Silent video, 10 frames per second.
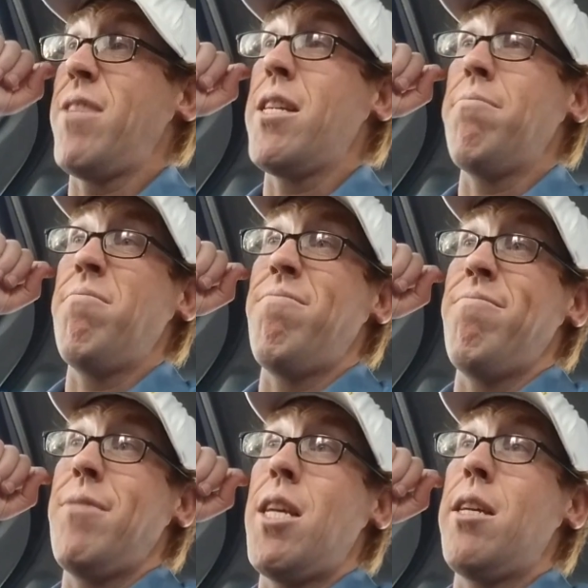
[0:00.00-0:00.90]
Then,
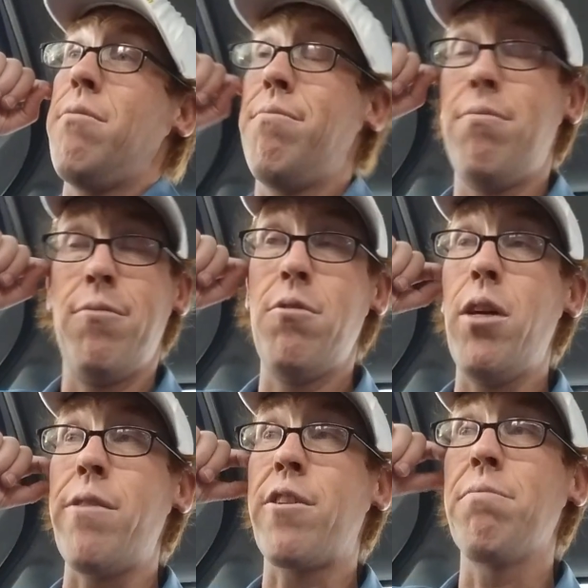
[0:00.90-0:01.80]
yeah,
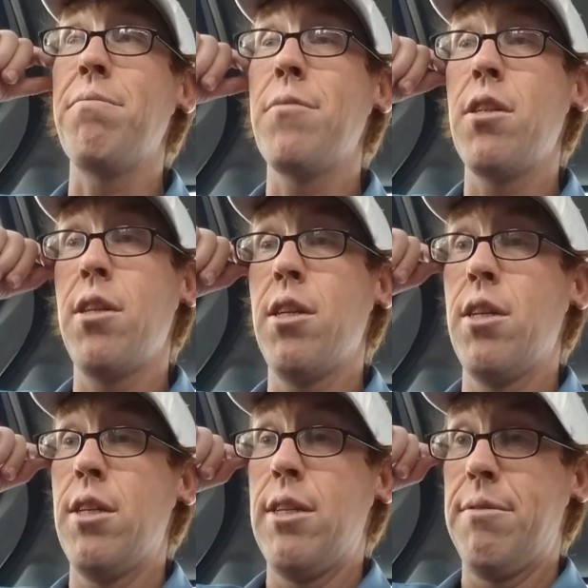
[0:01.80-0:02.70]
whatever.
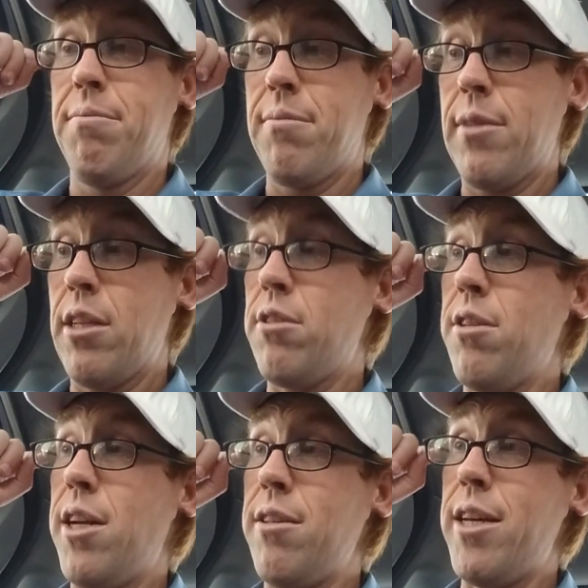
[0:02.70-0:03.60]

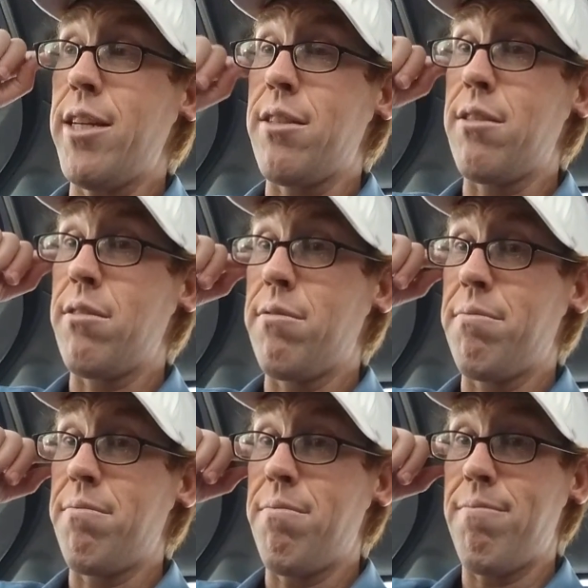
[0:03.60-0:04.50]
It's not like
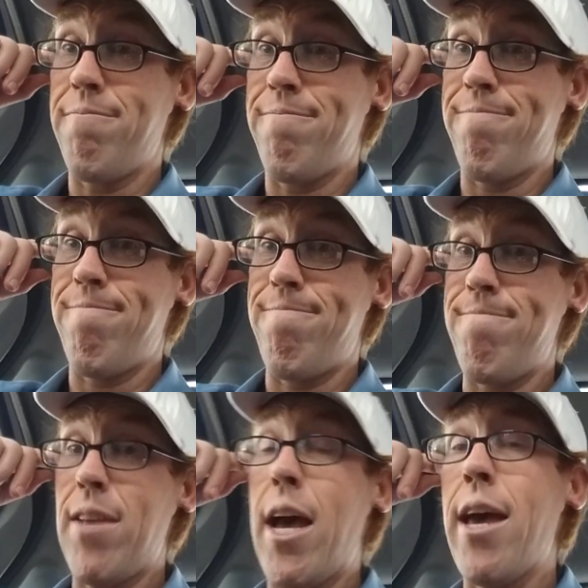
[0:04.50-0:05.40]

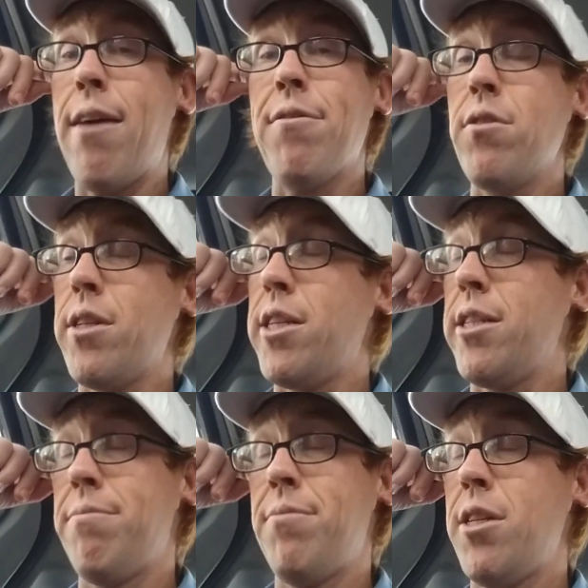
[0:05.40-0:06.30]
I have no
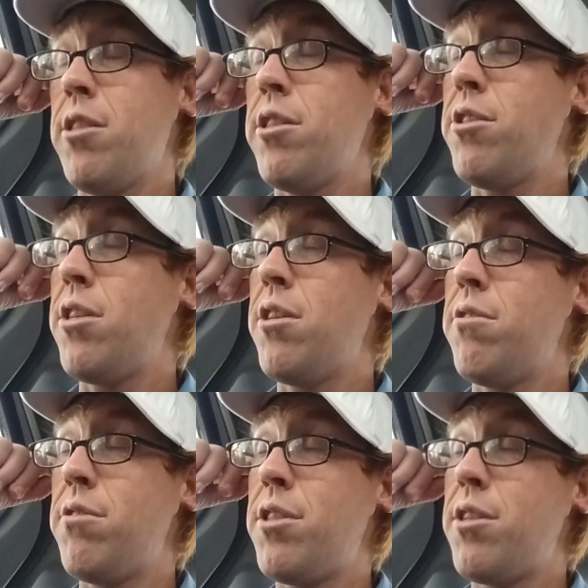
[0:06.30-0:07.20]
idea. I just
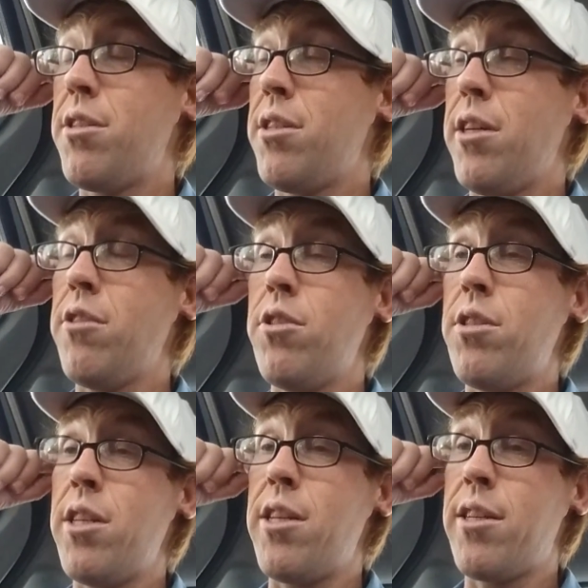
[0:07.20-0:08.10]
don't. I
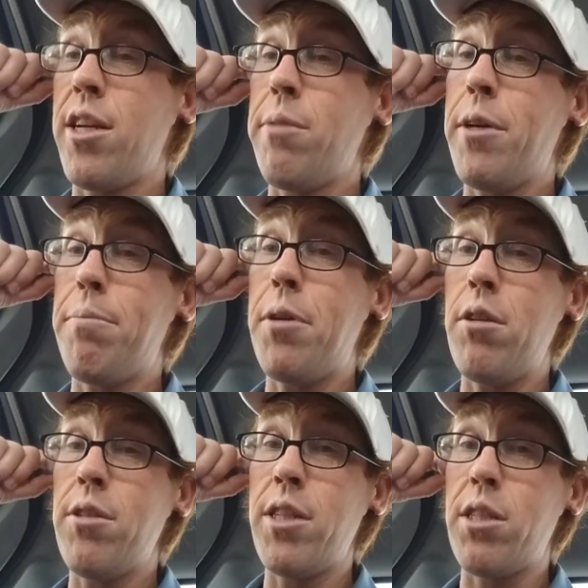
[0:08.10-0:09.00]
used to care about
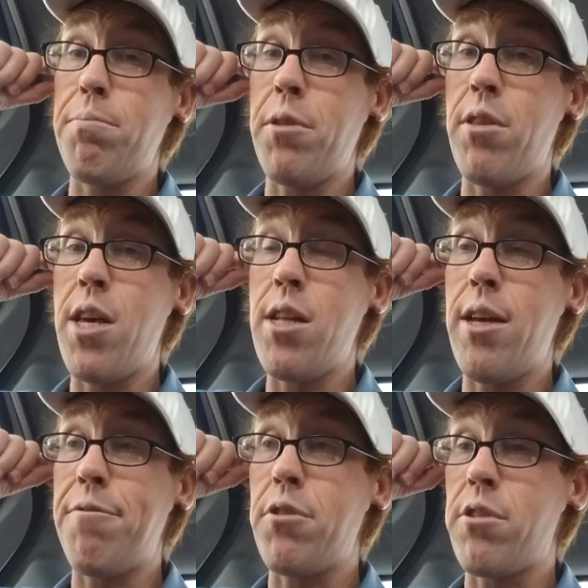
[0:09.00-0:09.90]
politics, but then
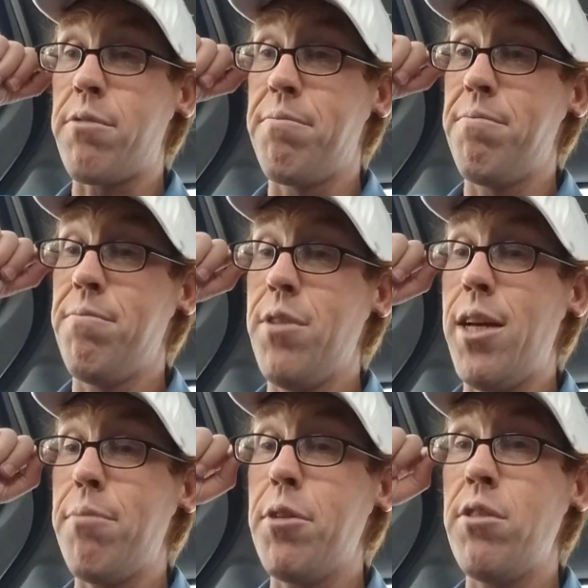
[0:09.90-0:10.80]
after
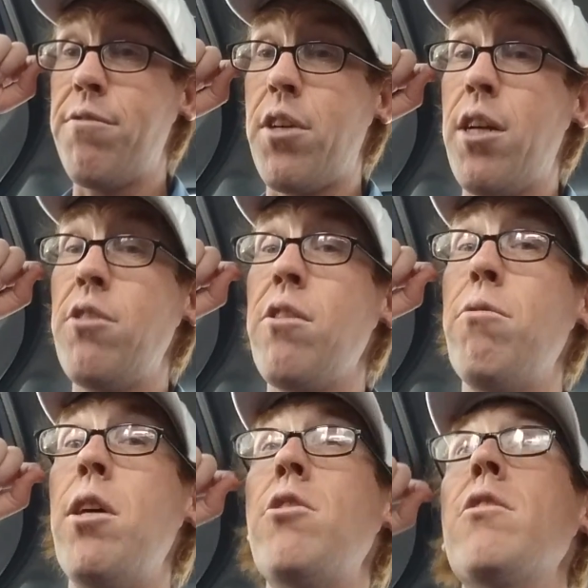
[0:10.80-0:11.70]
nine months of
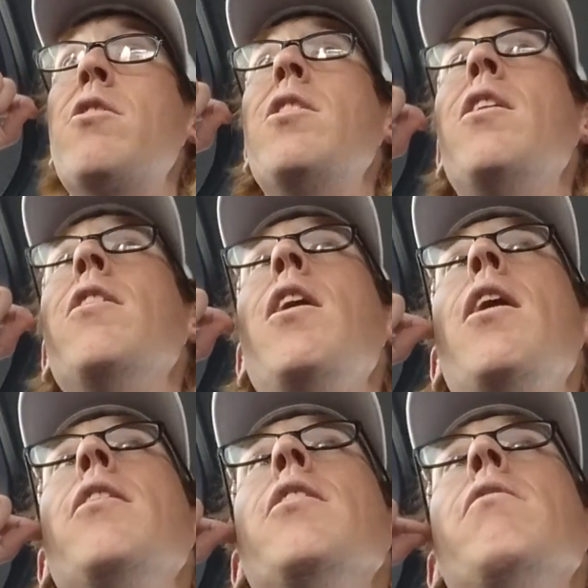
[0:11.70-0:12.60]
constantly watching
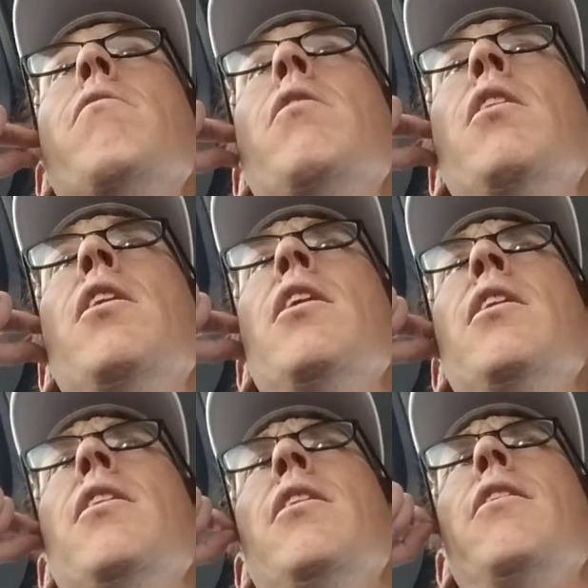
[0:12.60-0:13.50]
CNN and
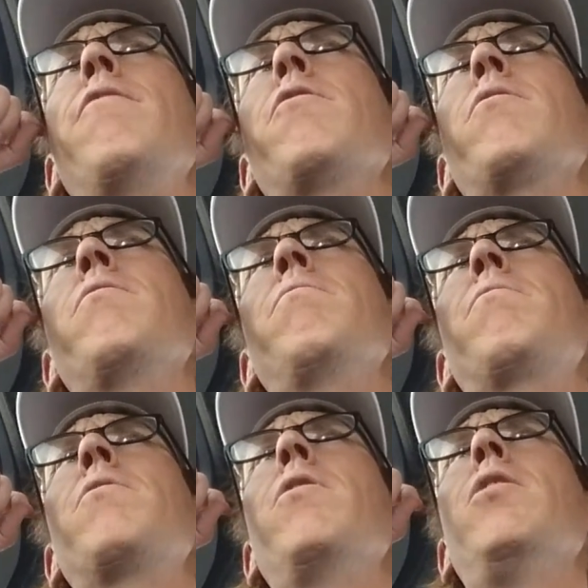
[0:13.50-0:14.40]
everyone
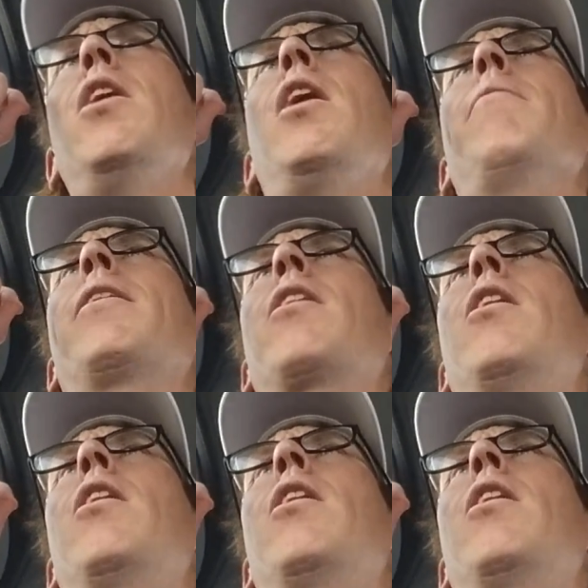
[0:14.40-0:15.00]
going, oh my